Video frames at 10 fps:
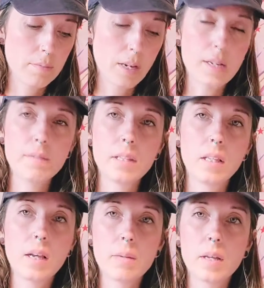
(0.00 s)
kind of in the
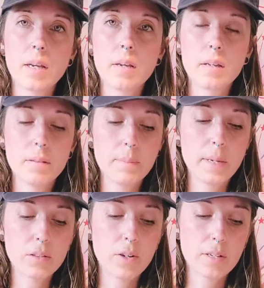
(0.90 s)
limelight and
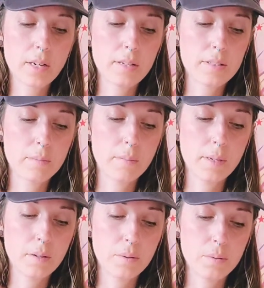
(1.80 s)
being looked at as
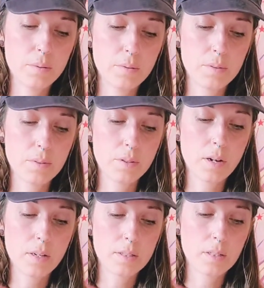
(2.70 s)
somebody who's
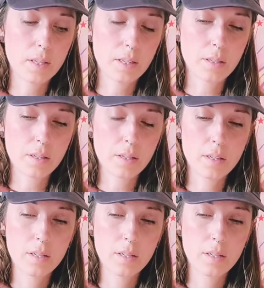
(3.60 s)
got it together.